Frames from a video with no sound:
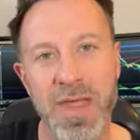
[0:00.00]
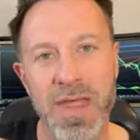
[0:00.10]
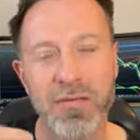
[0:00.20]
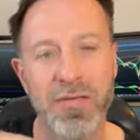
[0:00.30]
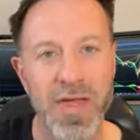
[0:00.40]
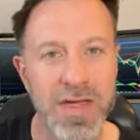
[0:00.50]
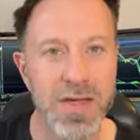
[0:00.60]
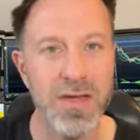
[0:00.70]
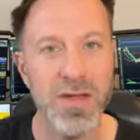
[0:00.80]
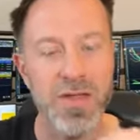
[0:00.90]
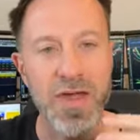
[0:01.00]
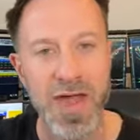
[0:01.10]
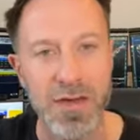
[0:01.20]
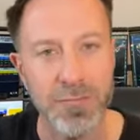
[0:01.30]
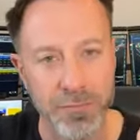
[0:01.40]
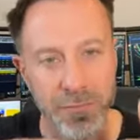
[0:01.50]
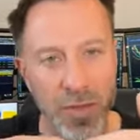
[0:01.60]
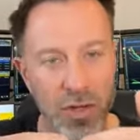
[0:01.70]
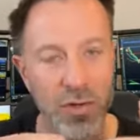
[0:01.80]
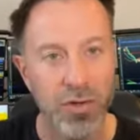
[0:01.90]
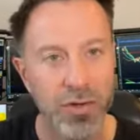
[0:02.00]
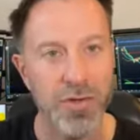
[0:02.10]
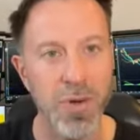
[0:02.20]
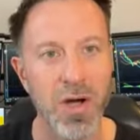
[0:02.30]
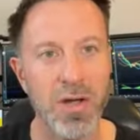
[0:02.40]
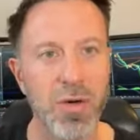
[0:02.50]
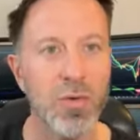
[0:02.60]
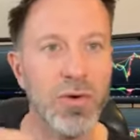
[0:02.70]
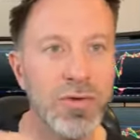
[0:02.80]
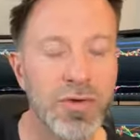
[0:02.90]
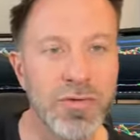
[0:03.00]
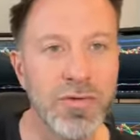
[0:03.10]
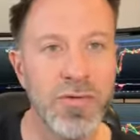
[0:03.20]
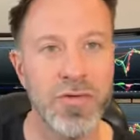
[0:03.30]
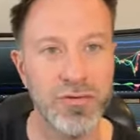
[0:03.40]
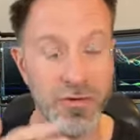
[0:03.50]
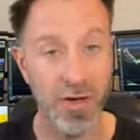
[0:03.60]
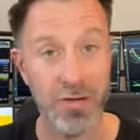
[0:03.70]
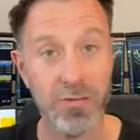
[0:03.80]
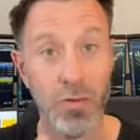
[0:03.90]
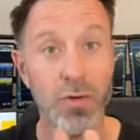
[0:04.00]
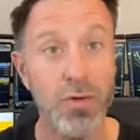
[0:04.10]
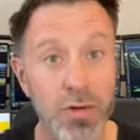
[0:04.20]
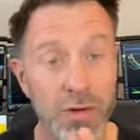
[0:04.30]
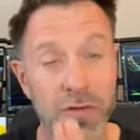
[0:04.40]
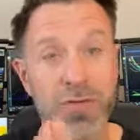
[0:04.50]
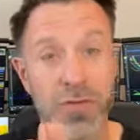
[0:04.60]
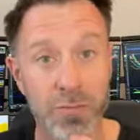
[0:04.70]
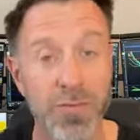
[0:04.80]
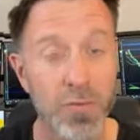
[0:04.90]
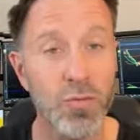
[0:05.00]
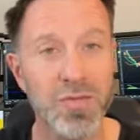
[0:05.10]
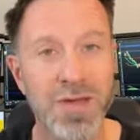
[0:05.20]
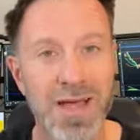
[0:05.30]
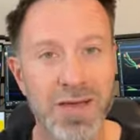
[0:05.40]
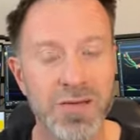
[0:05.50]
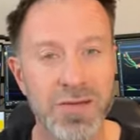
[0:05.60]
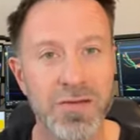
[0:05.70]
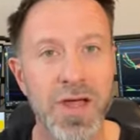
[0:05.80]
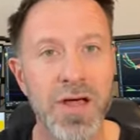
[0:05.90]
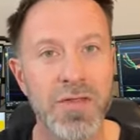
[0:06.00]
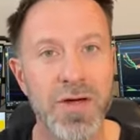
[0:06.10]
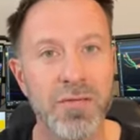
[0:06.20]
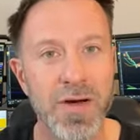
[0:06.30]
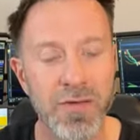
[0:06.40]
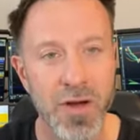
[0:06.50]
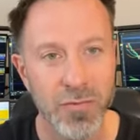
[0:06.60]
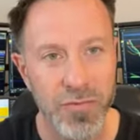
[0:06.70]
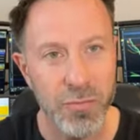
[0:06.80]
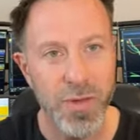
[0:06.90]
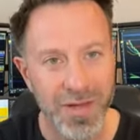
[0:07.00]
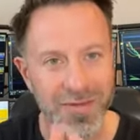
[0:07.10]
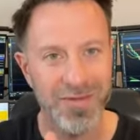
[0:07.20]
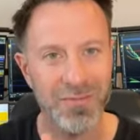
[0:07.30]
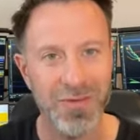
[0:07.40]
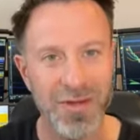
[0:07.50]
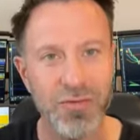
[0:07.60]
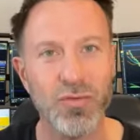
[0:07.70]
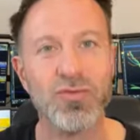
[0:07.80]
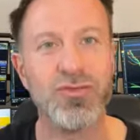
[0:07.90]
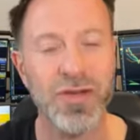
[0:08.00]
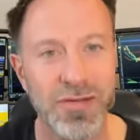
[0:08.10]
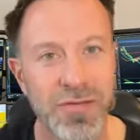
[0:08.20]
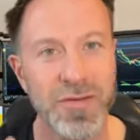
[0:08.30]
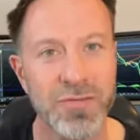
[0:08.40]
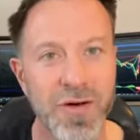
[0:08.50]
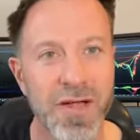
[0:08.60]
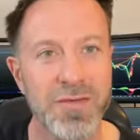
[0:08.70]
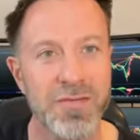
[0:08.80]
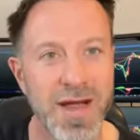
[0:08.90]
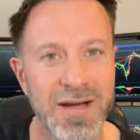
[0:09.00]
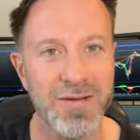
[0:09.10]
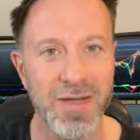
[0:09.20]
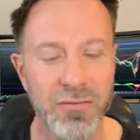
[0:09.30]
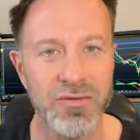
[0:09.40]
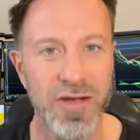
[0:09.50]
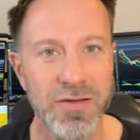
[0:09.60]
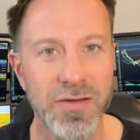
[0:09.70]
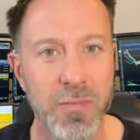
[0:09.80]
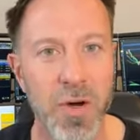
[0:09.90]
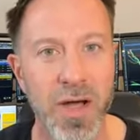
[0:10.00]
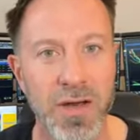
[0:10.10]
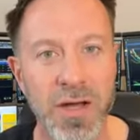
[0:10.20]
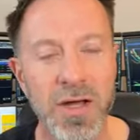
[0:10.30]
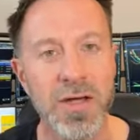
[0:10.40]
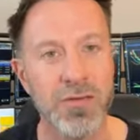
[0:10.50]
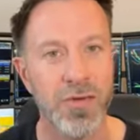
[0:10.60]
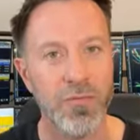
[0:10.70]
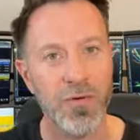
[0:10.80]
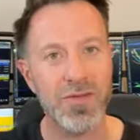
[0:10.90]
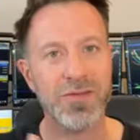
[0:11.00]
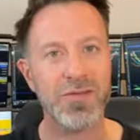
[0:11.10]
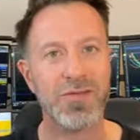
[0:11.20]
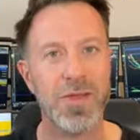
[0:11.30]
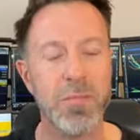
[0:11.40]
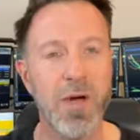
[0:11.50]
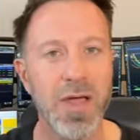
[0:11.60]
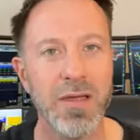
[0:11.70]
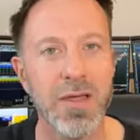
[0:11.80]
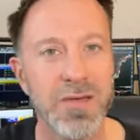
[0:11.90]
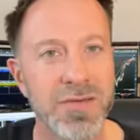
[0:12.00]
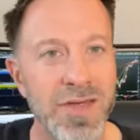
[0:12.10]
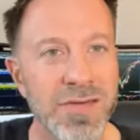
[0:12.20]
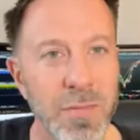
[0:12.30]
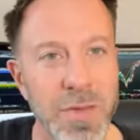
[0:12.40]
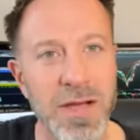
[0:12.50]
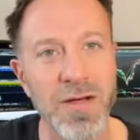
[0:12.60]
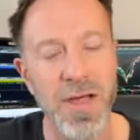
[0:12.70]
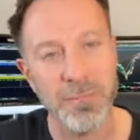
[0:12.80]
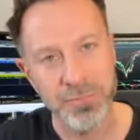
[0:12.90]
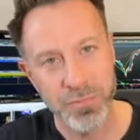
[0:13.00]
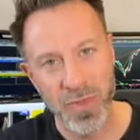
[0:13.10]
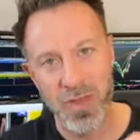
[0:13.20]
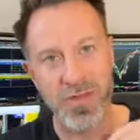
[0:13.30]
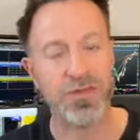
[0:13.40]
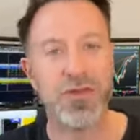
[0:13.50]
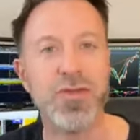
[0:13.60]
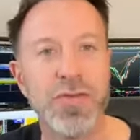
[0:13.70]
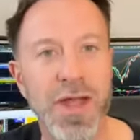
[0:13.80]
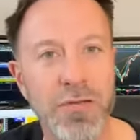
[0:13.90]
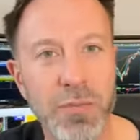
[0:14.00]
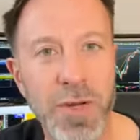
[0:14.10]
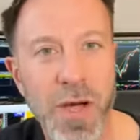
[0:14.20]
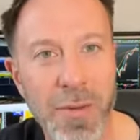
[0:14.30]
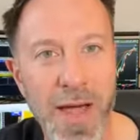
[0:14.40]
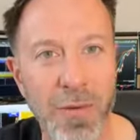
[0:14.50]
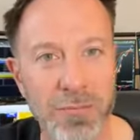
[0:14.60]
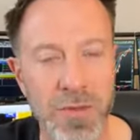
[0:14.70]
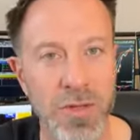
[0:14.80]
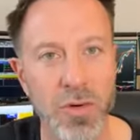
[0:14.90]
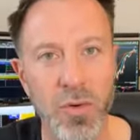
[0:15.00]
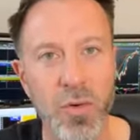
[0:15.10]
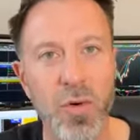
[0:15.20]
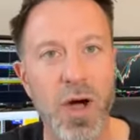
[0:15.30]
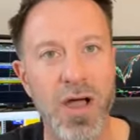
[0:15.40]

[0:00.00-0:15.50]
if they then look at the market or look at the charts or look at some form of analysis, they'll very often pick something to justify the fact that they've changed their mind. So for instance, they might say something like, there's a news announcement coming out, or